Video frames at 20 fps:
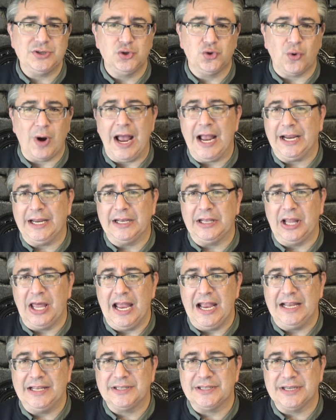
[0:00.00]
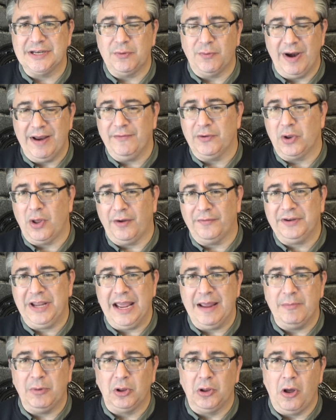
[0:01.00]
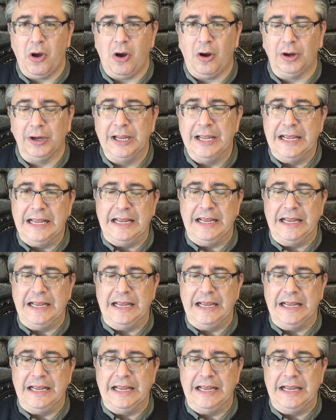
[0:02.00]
Dragonlance and Ravenloft came along,